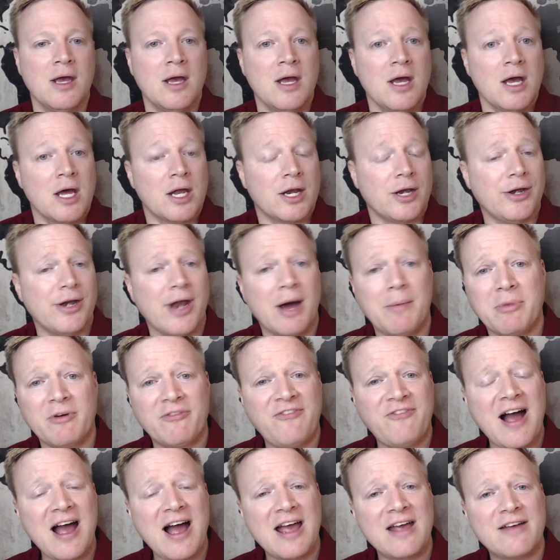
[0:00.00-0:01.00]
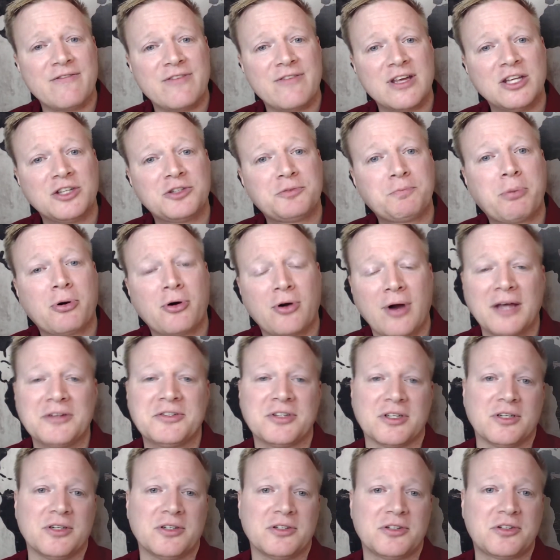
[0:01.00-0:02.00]
Number 5 is
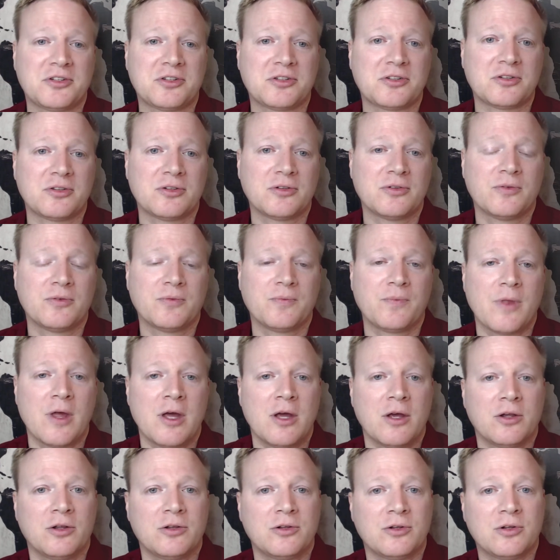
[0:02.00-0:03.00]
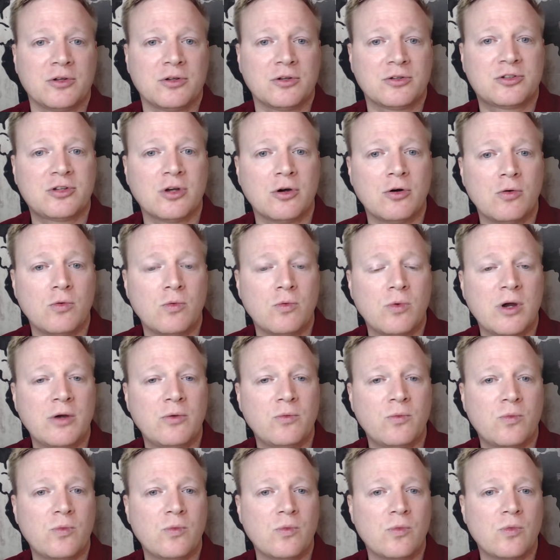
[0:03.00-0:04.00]
presence. So
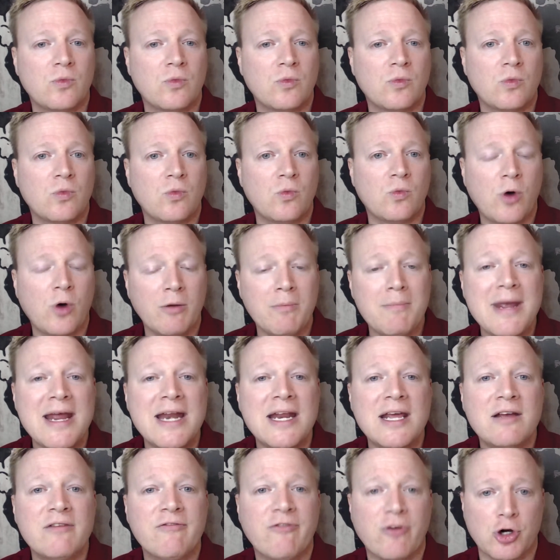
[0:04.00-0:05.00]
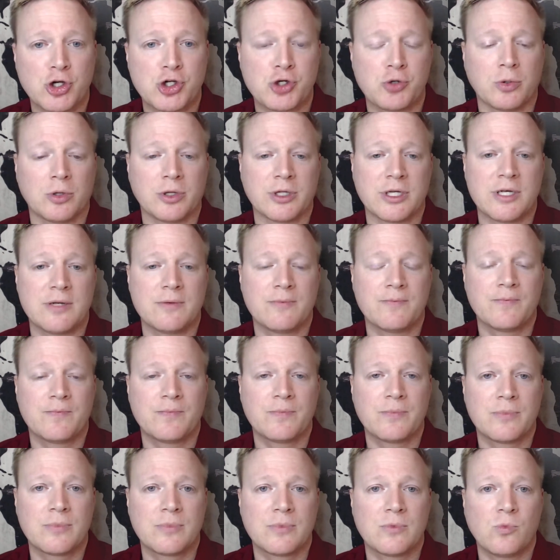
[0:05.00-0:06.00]
when we're meeting virtually,
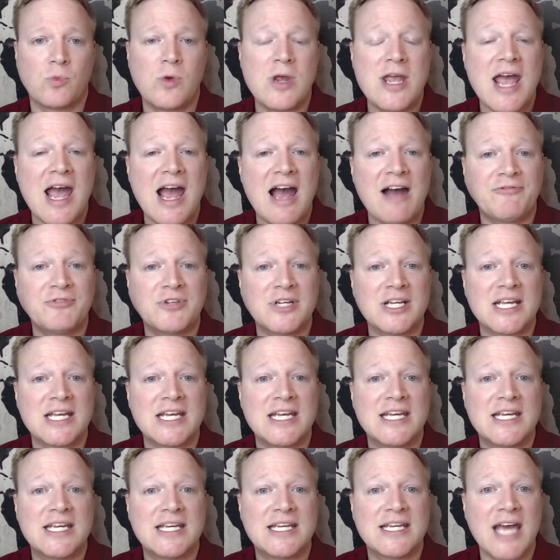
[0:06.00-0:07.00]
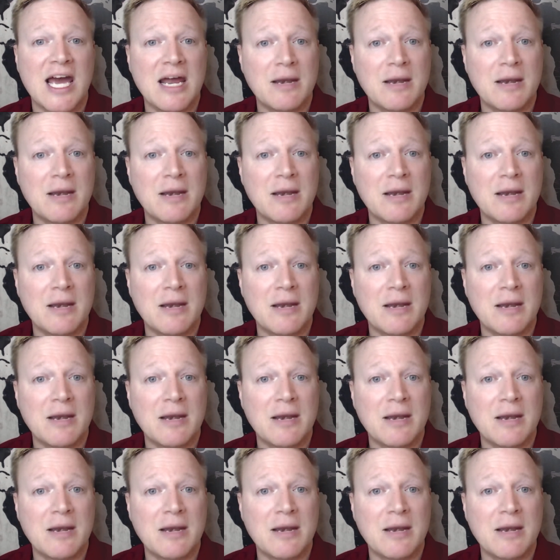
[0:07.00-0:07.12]
we have to get